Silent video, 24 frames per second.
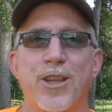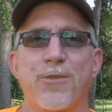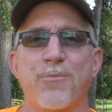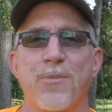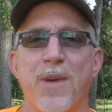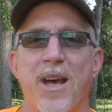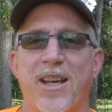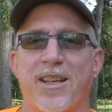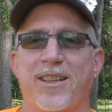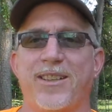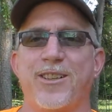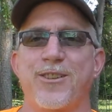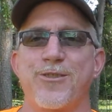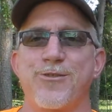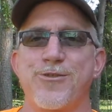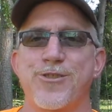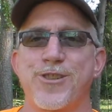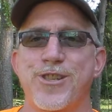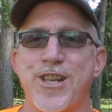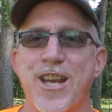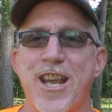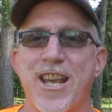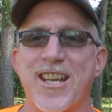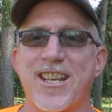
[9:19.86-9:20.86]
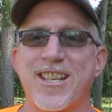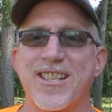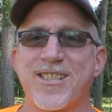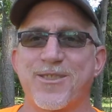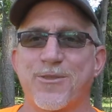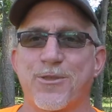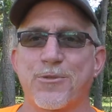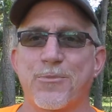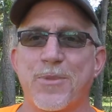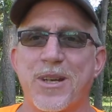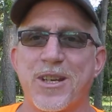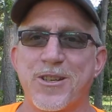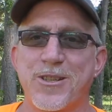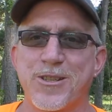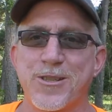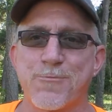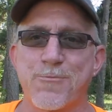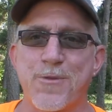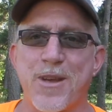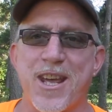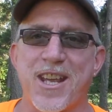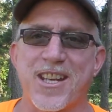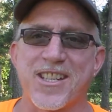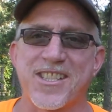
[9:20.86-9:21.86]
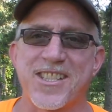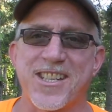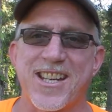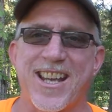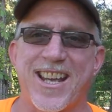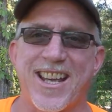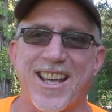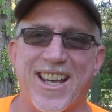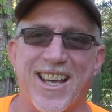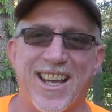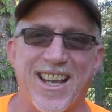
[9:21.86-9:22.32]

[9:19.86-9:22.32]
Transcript: with my new shades, with my new specs.